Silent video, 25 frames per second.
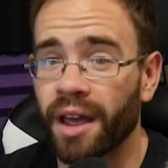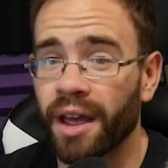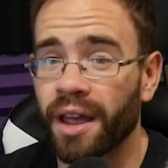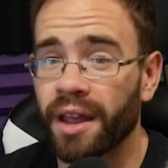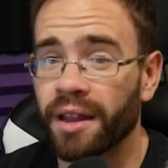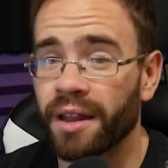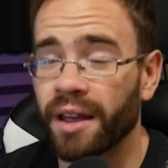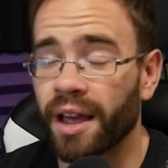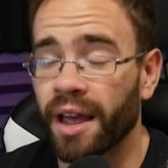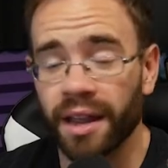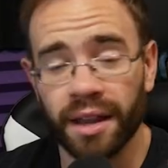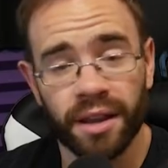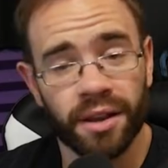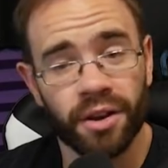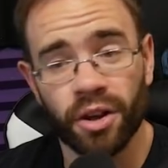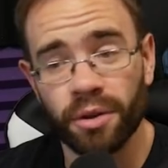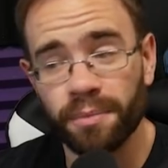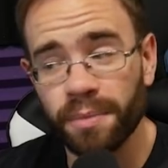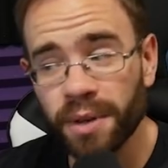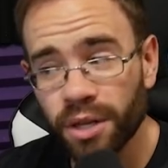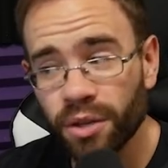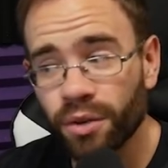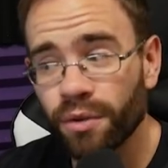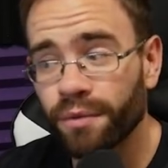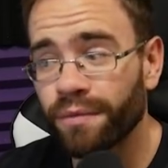I, I
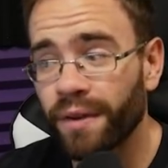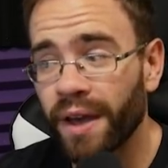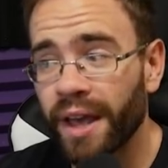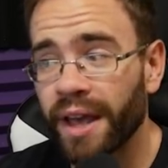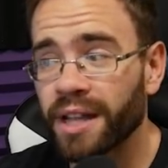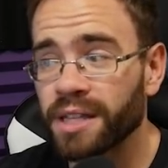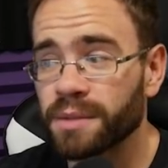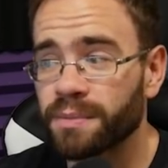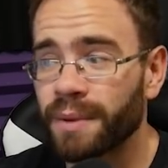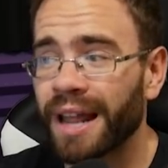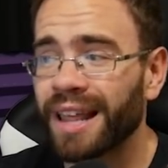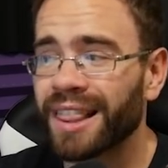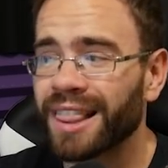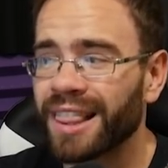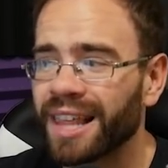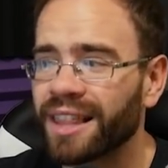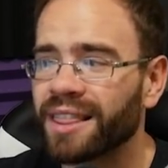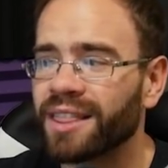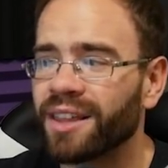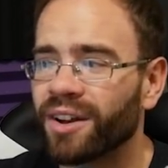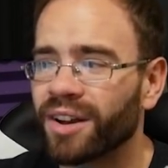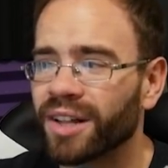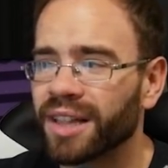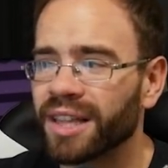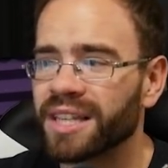could be two fans, but I
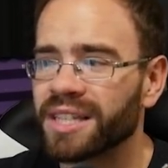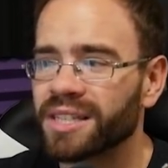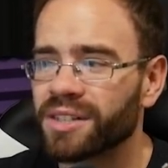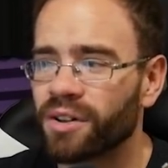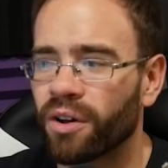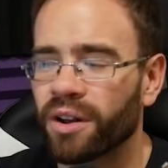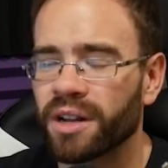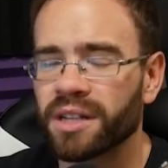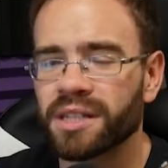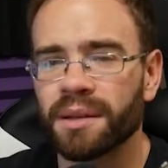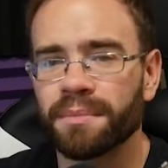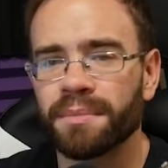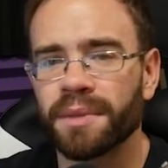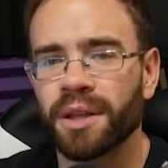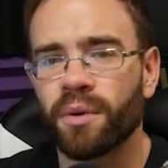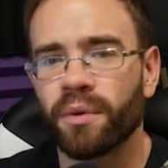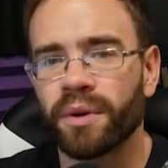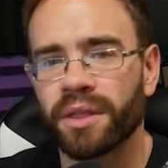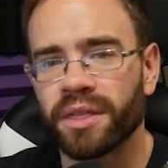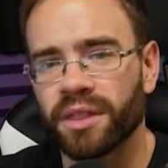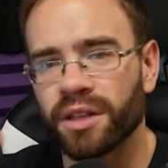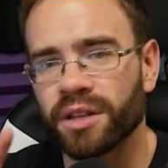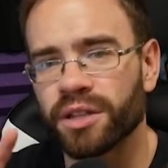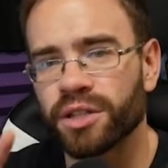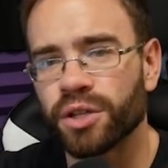think they're at least onto something
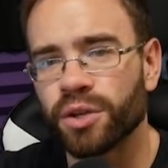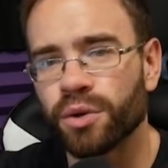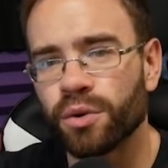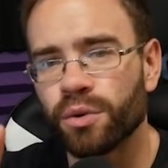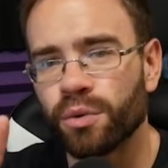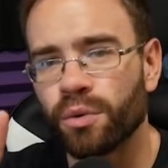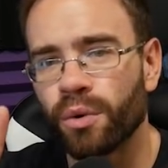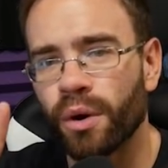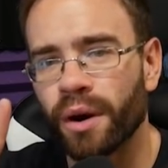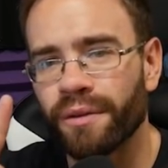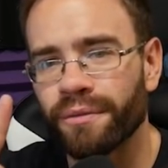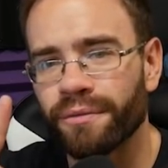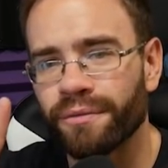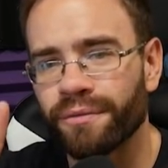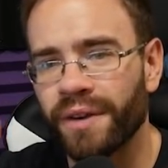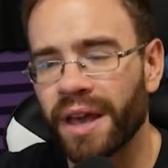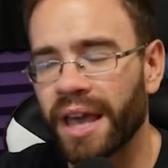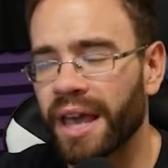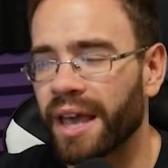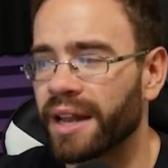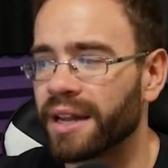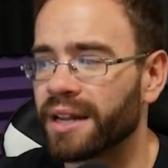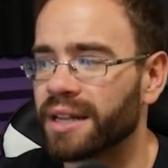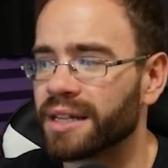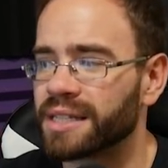with the two
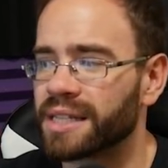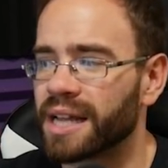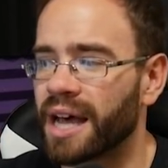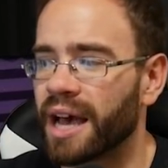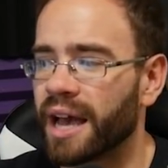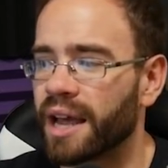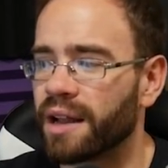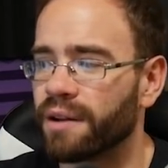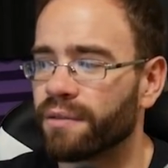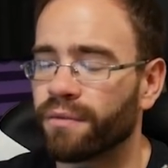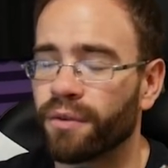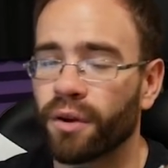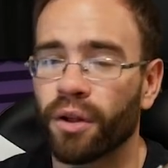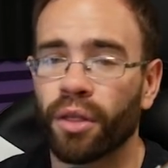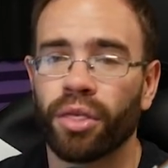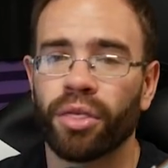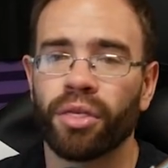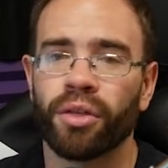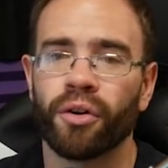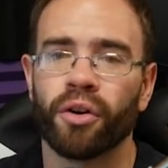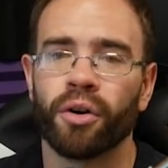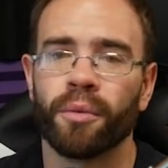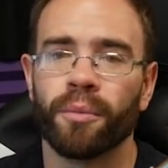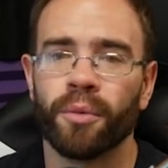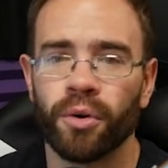fan design for
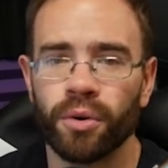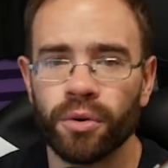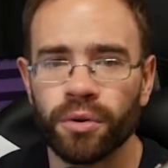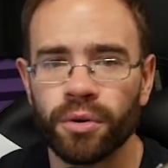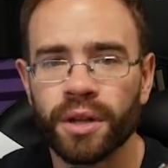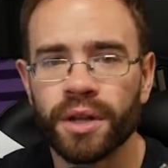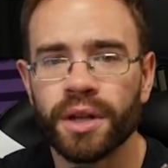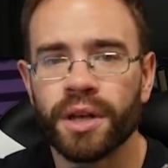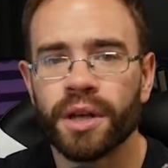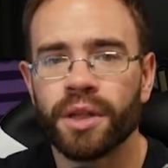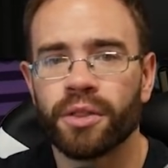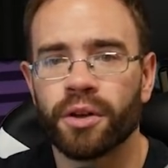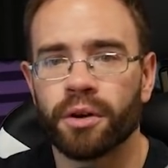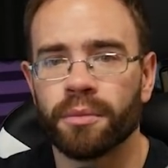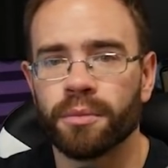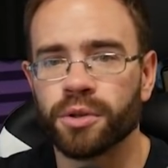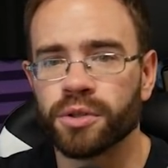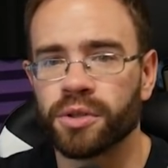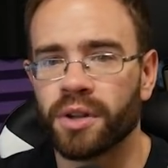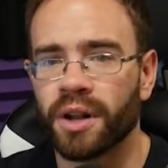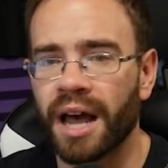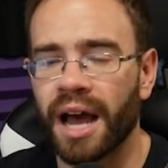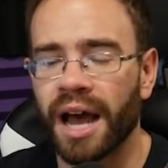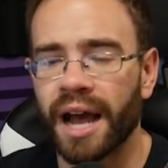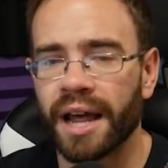thermal
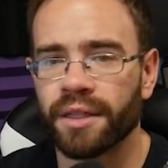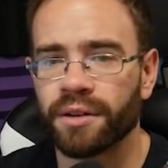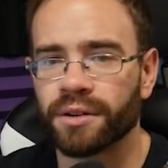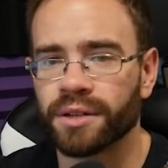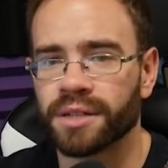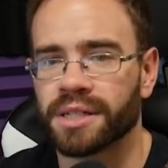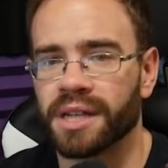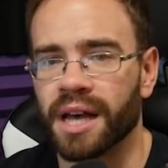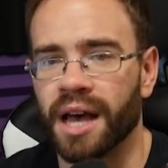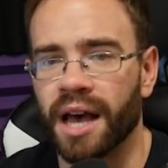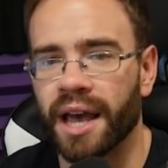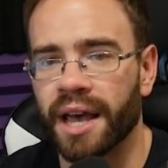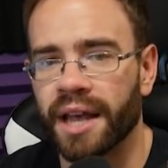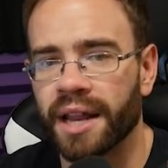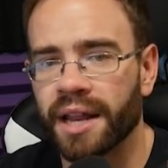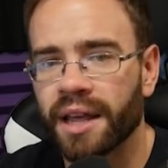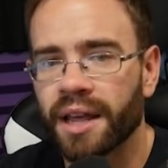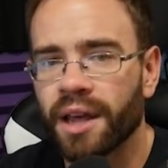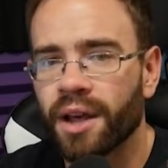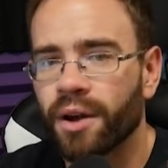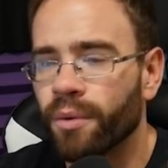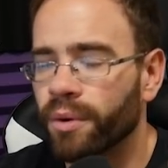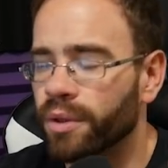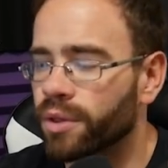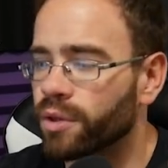thermals on either side
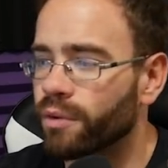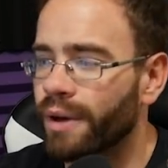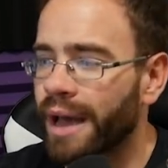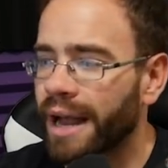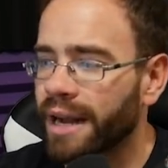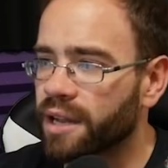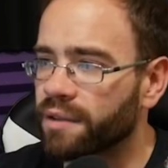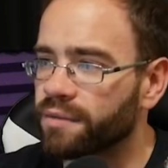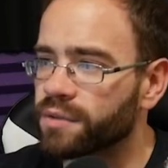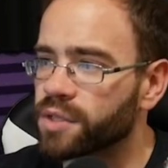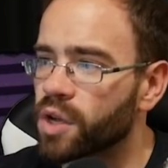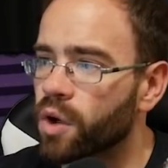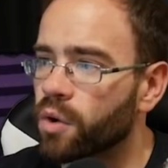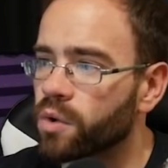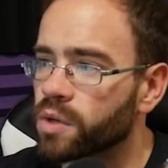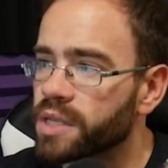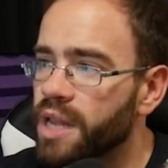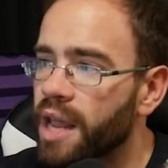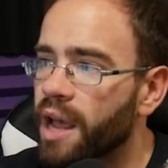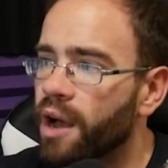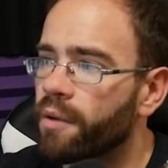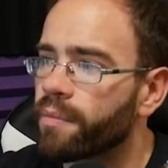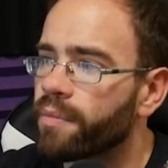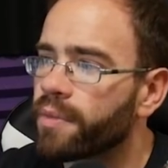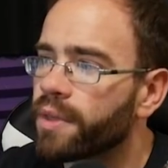with two active zones.
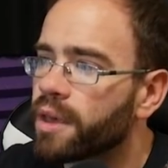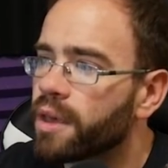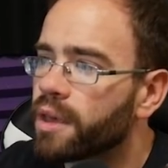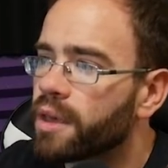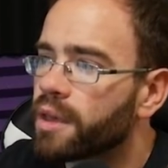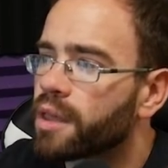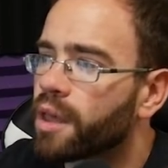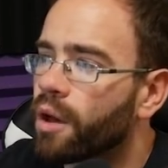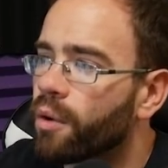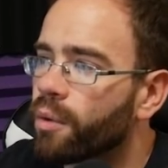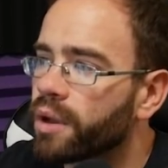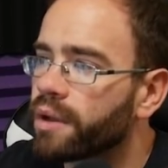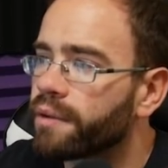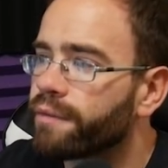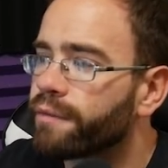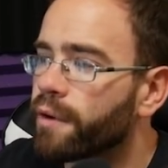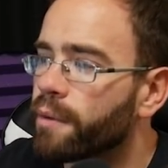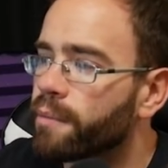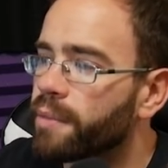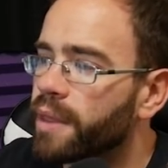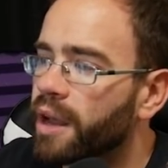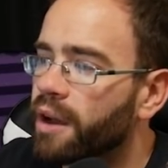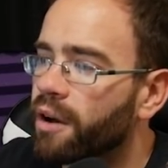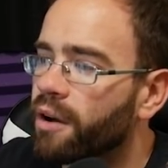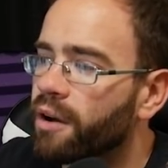Now, going
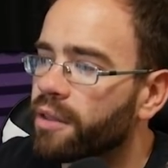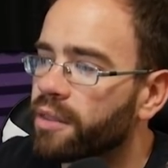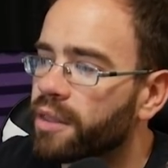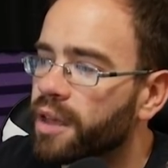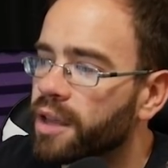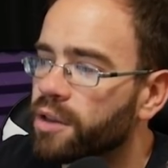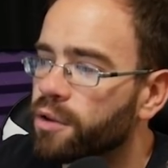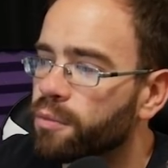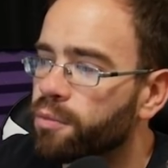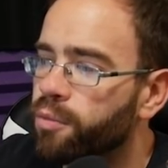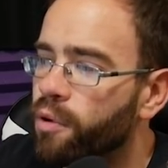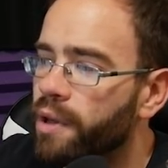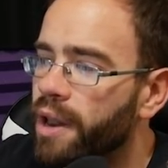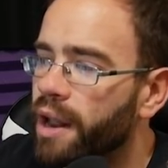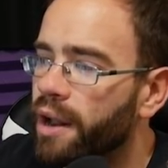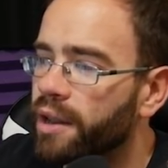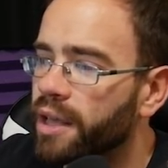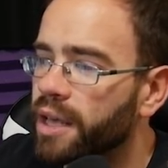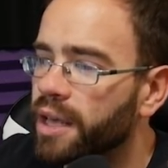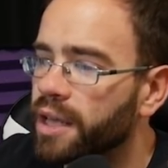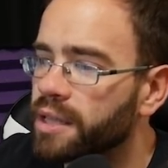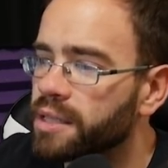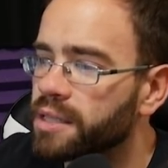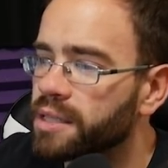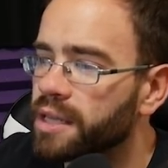from there, they do point out a
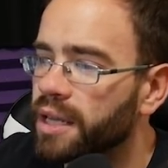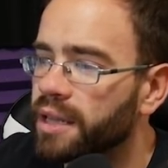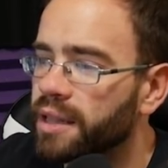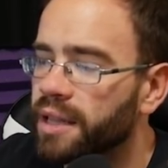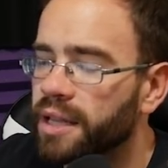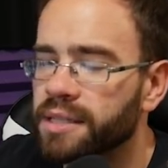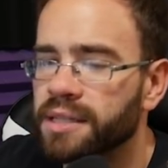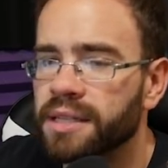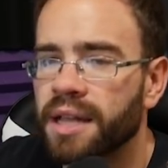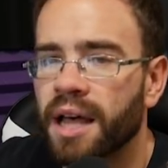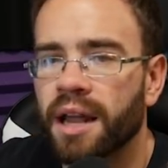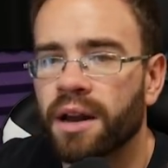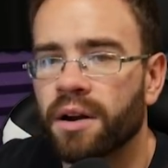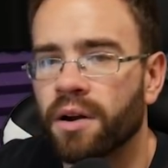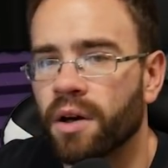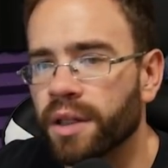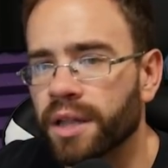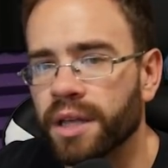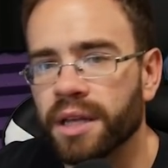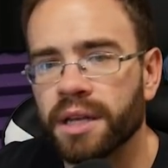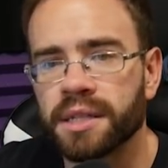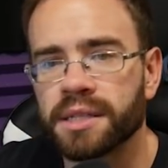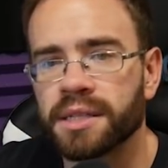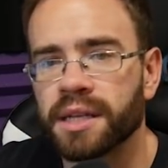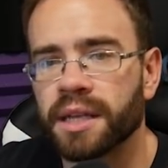heatsink. That's not at all
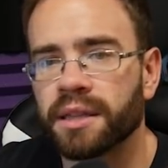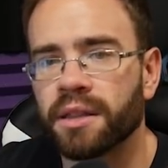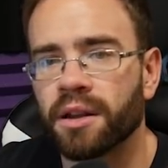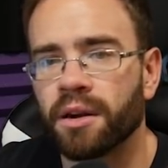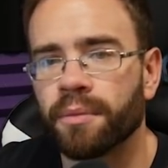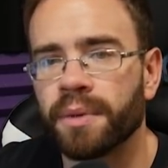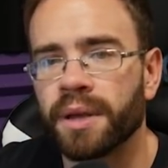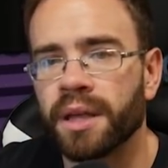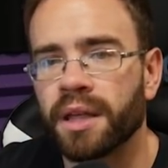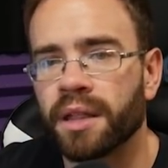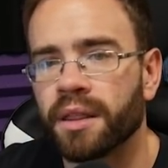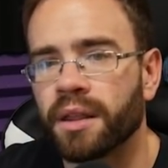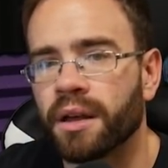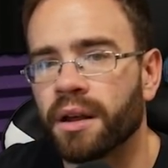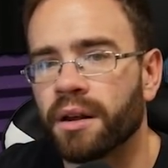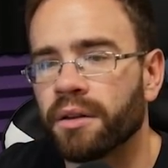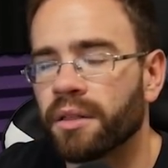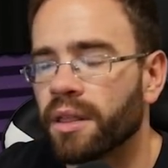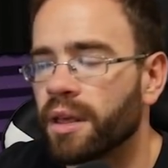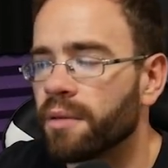the heatsink that'll be in there.